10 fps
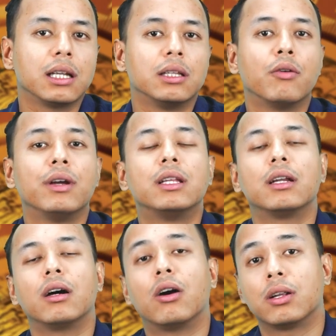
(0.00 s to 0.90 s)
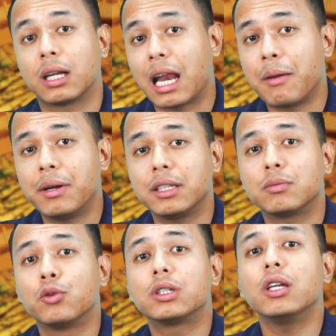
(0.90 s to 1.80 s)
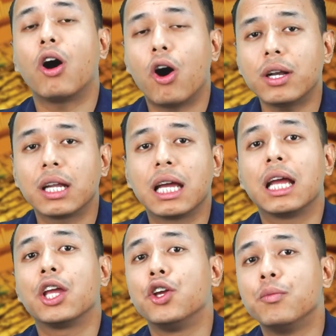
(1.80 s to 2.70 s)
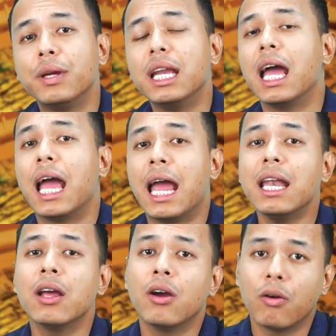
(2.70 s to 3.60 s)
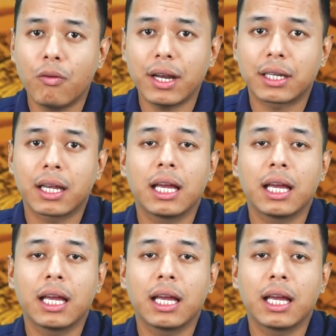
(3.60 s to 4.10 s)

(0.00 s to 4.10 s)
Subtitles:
the weather or the climate is mostly hot, humid and wet.